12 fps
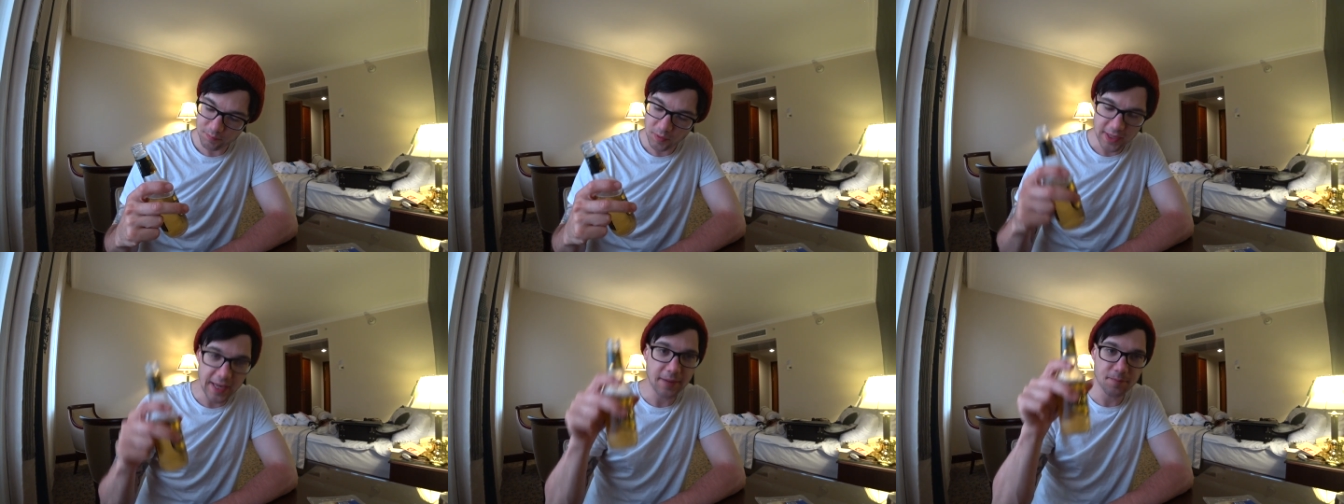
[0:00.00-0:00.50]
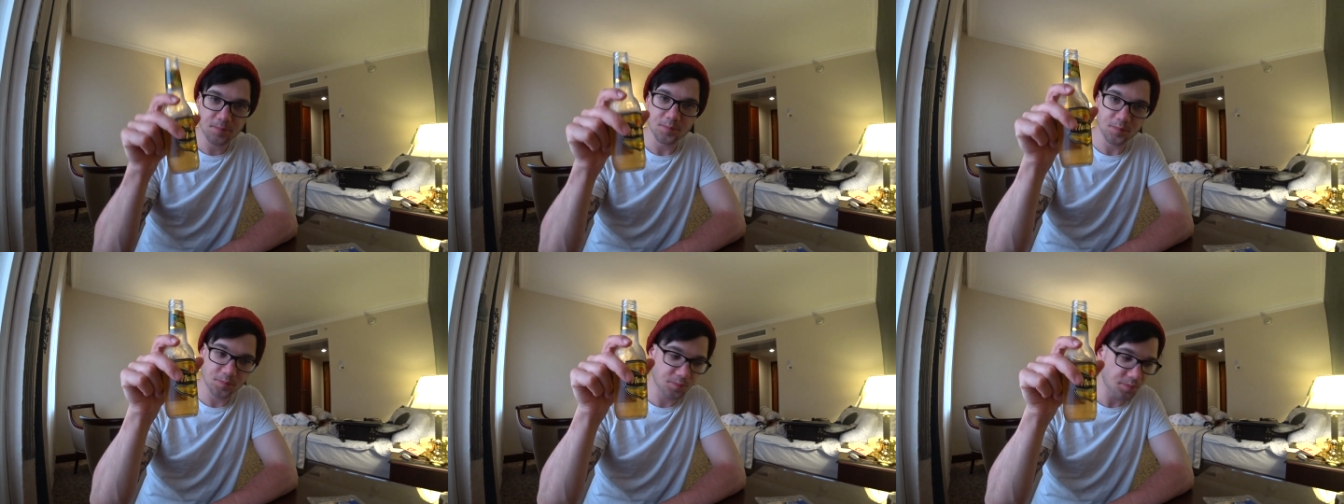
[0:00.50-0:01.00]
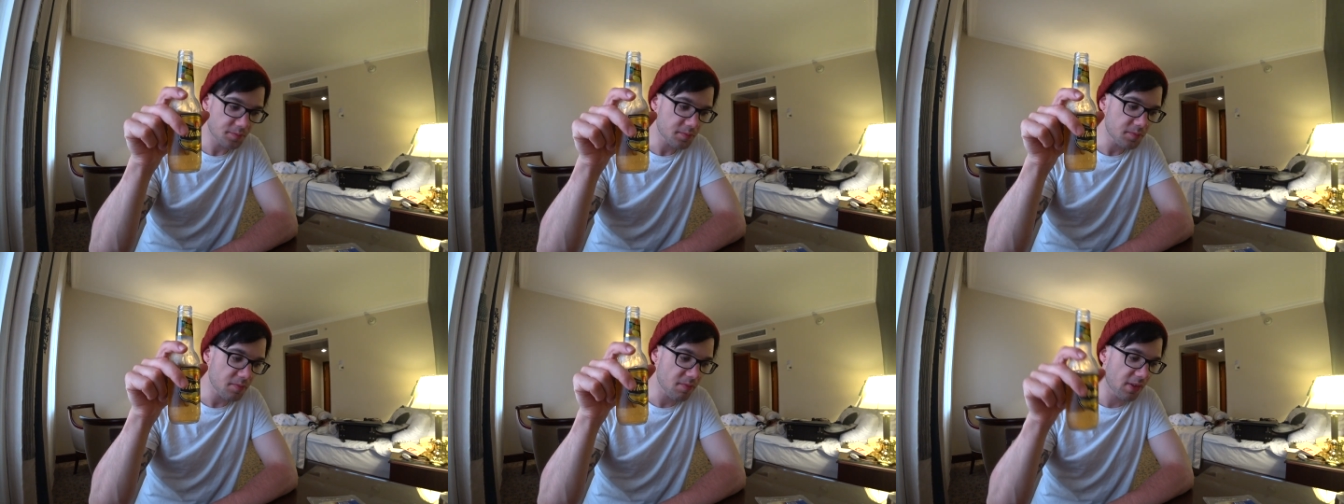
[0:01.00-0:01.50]
Okay.
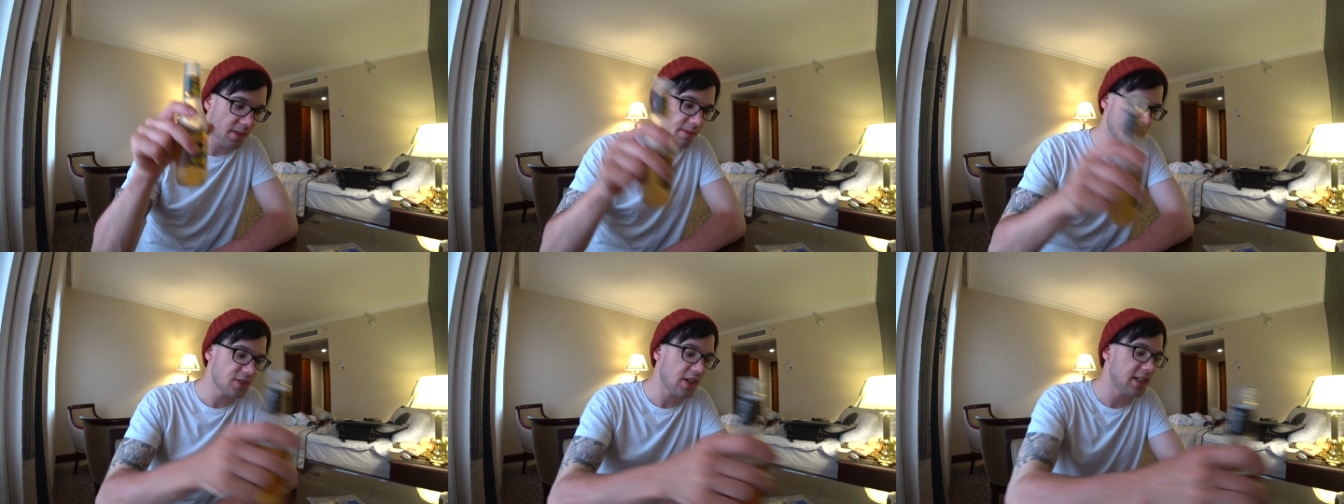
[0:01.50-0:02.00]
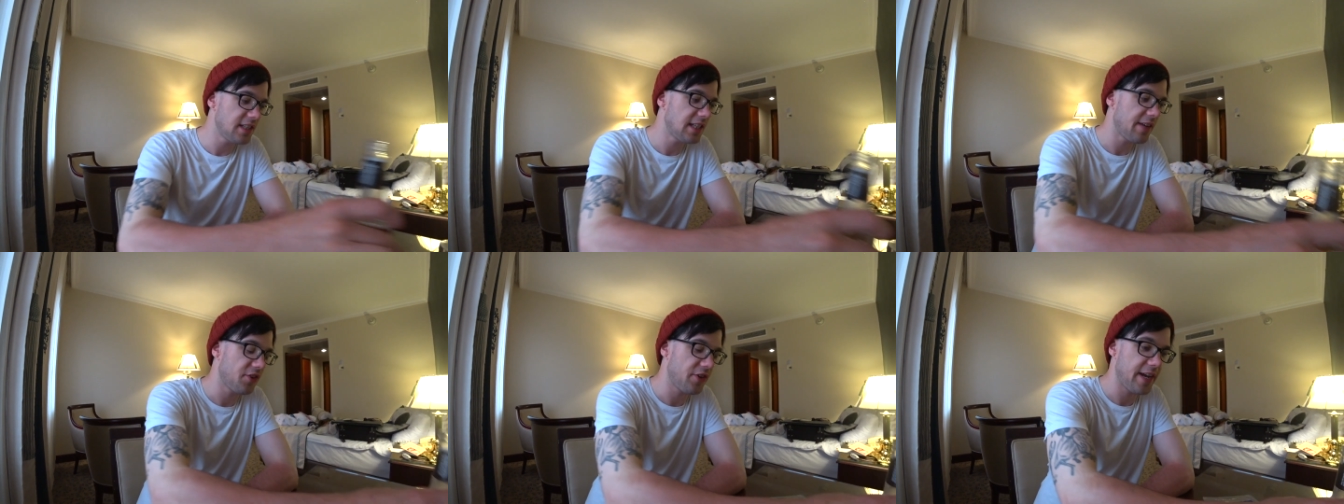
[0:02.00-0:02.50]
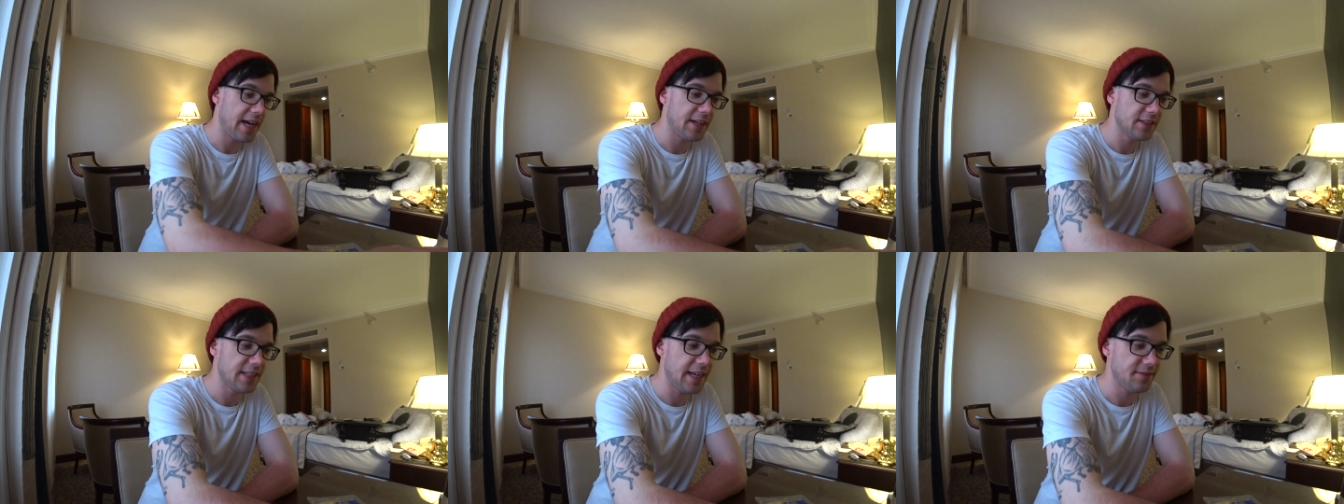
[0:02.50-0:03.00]
Solid seven or eight
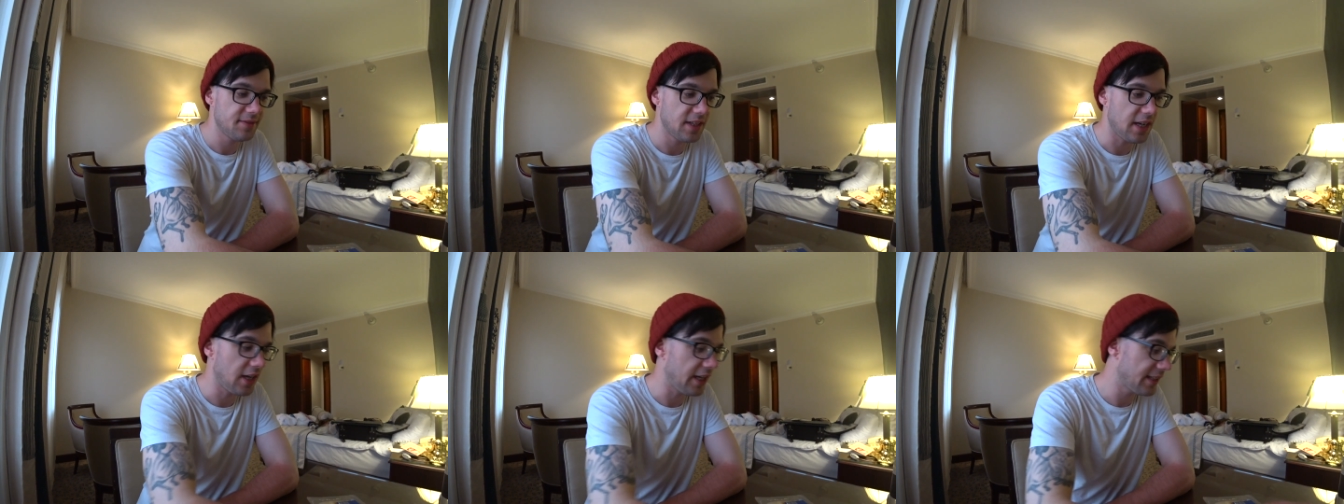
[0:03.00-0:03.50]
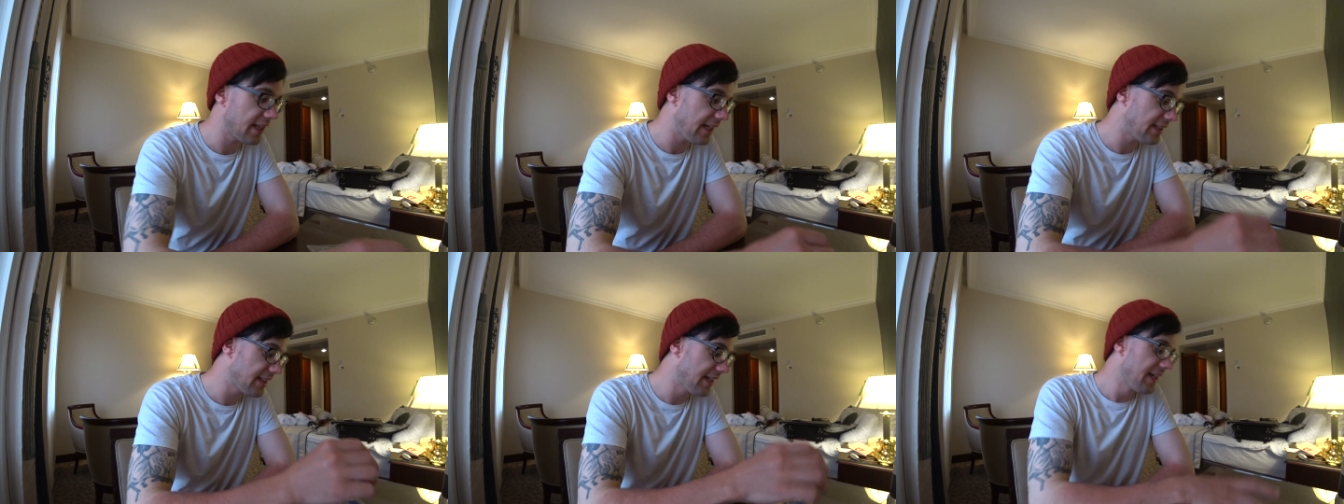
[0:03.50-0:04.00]
out of ten. I like that.